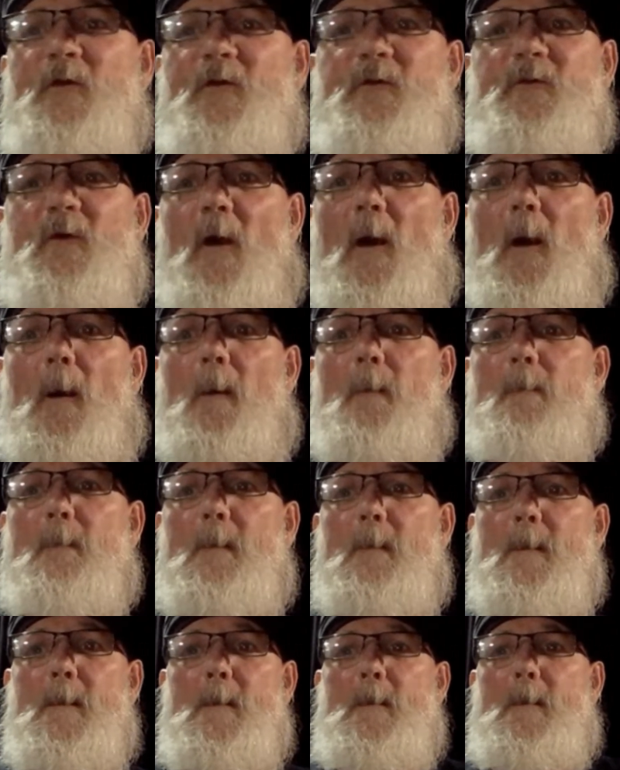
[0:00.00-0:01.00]
So,
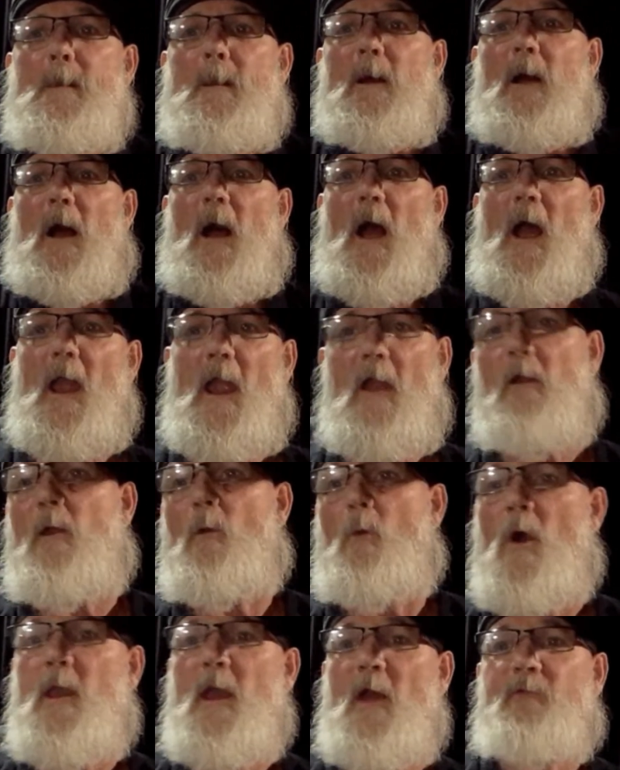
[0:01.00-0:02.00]
Harry,
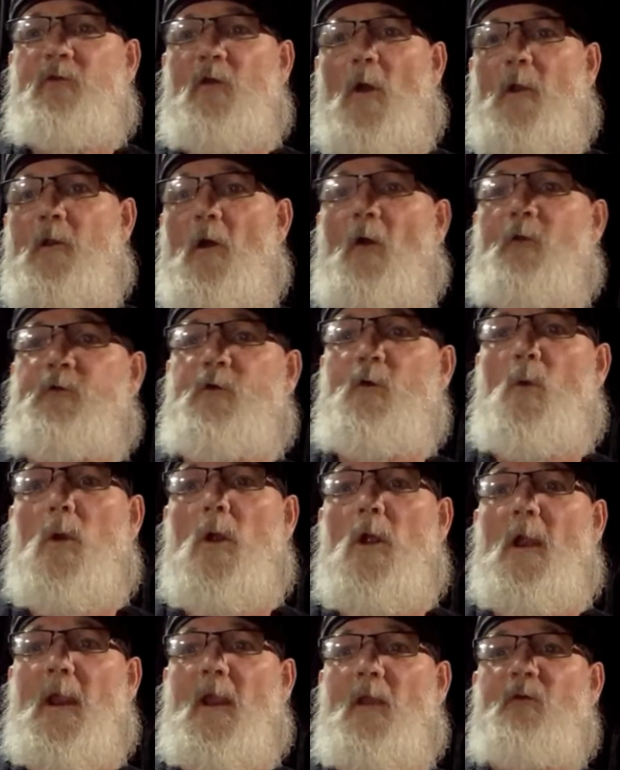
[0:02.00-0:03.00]
we'll get to it. Don't you
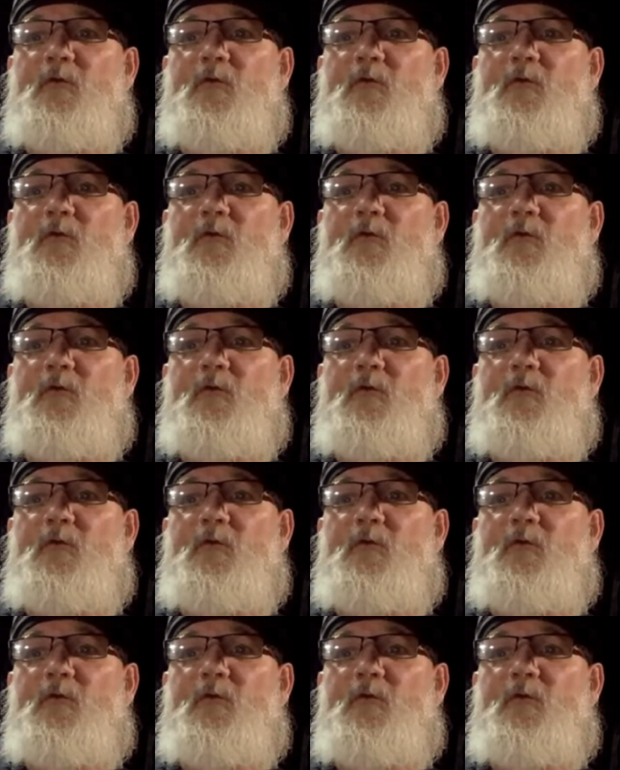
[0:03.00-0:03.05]
worry.